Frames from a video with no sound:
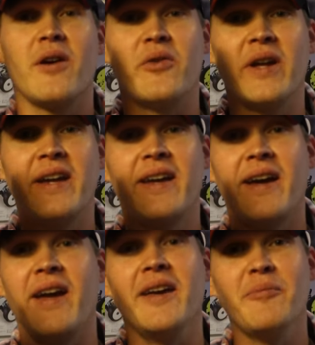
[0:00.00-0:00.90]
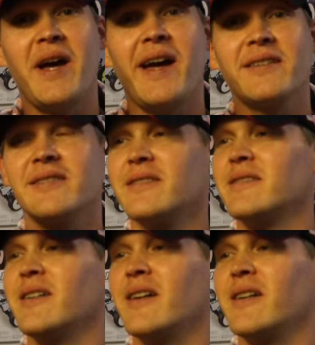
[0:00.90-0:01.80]
on A K A impacts,
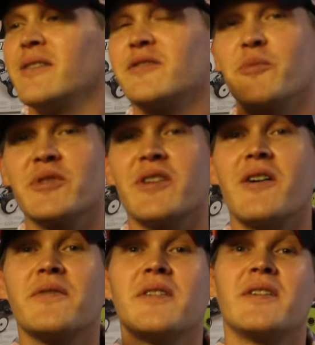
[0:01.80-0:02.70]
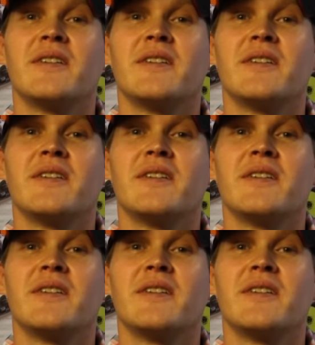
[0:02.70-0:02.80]
uh, super soft,